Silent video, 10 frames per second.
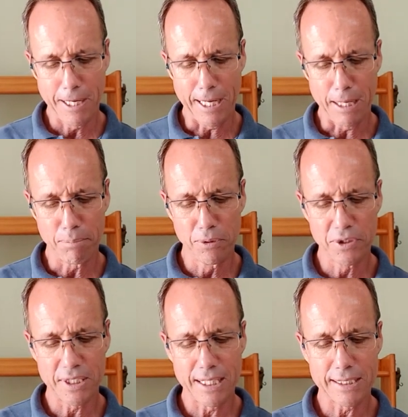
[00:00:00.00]
uh, Paul
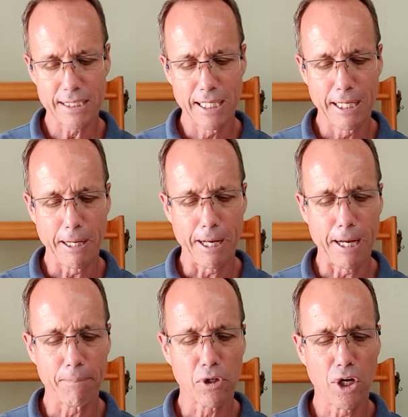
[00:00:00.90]
says,
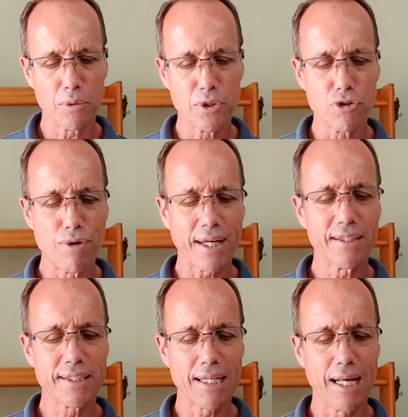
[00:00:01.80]
uh, God was
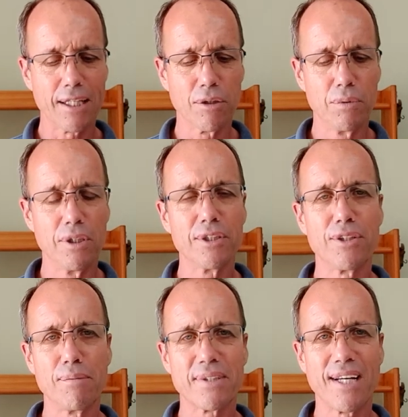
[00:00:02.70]
reconciling the world
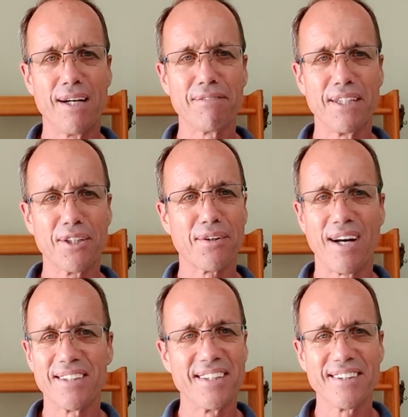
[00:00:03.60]
to himself in
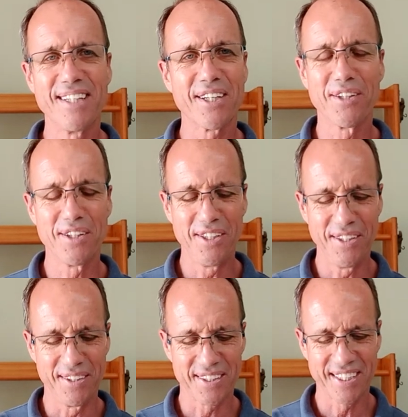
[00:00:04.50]
Christ. Isn't that good
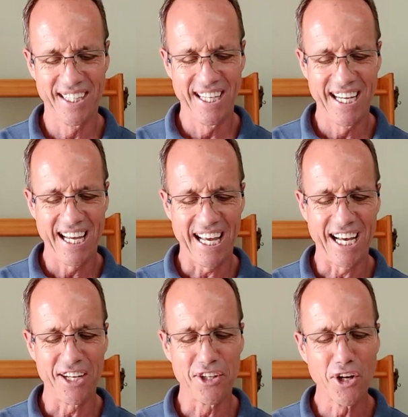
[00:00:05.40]
news?
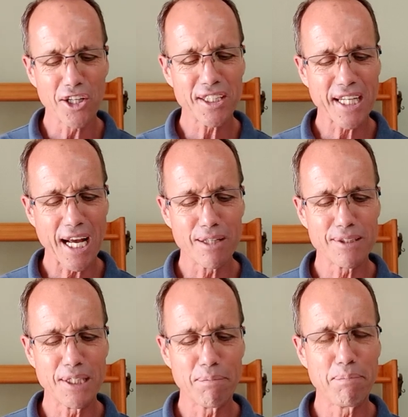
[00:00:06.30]
and not
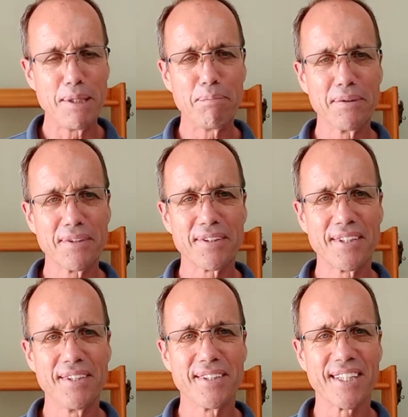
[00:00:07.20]
counting people's
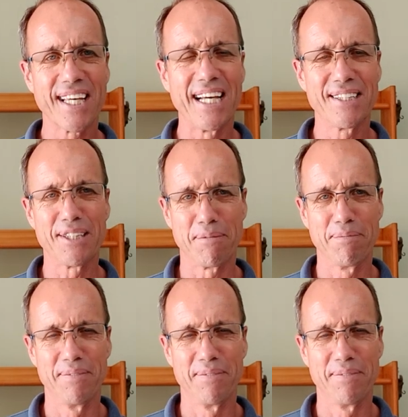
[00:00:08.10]
sins against them.